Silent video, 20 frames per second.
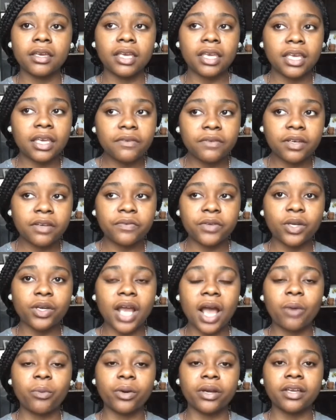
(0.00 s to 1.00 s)
even if you're
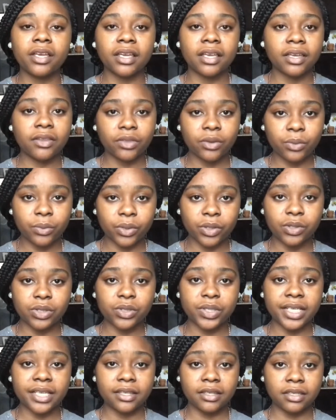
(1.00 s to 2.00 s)
not working in the world
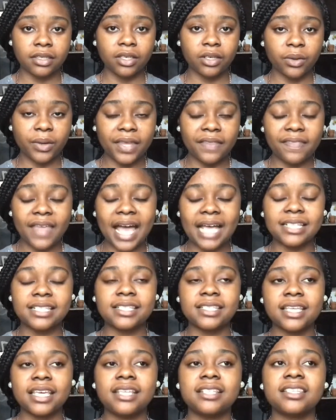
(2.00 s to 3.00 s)
or in, you know, in that
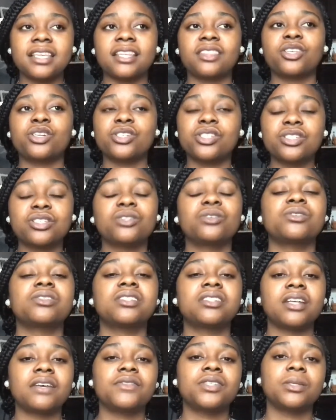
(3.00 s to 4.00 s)
sense, like, there's still
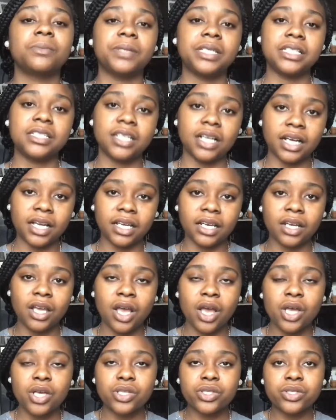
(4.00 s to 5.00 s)
stuff to be done.
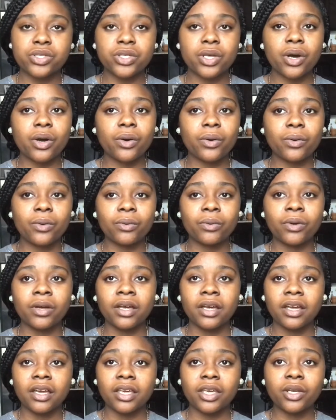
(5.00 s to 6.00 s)
So,
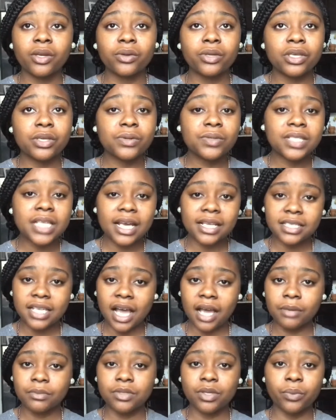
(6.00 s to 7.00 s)
you know, use that
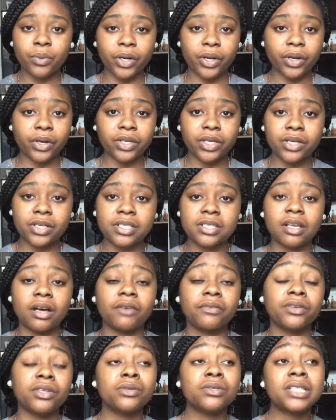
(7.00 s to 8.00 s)
time to work on
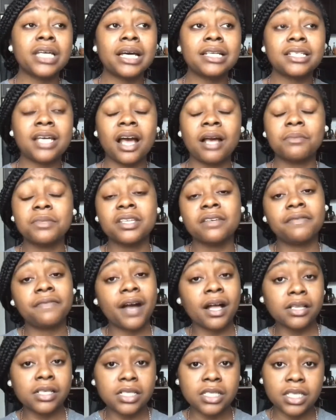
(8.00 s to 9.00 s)
yourself. Use that time to
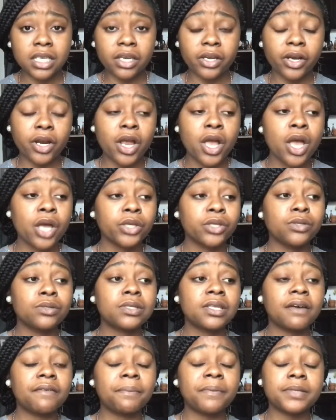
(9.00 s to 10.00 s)
volunteer. Use
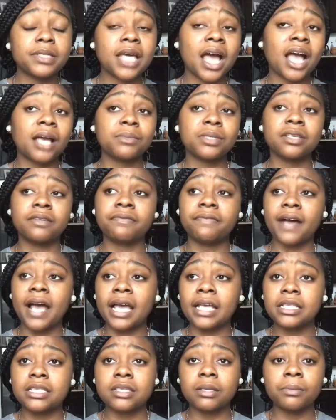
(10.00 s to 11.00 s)
that time to
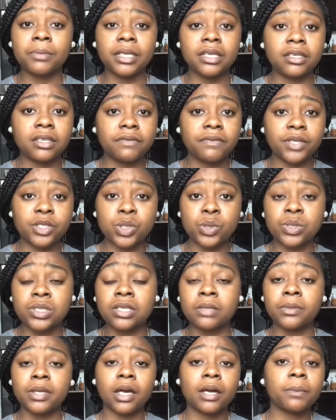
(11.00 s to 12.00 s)
find some individuals,
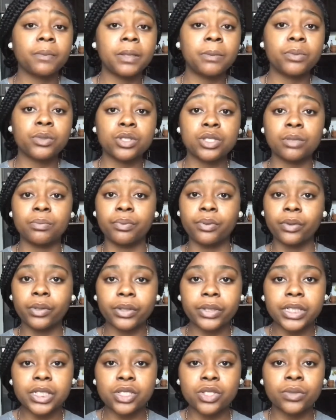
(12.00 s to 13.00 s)
some young people to
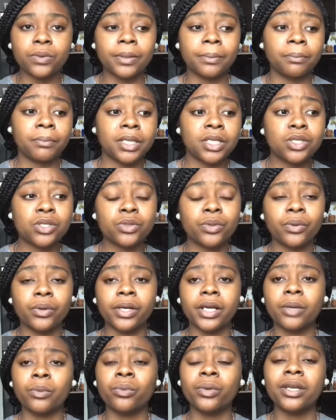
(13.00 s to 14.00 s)
pour into and mentor
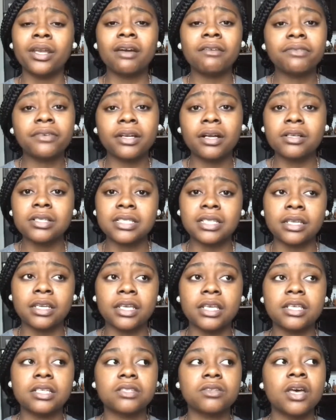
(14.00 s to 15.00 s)
and whatever else it
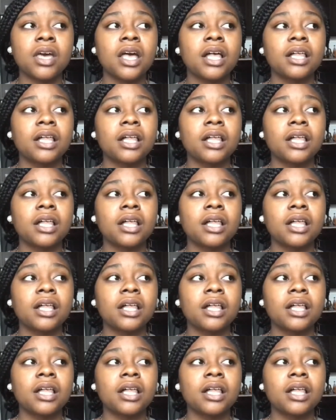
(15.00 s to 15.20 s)
is.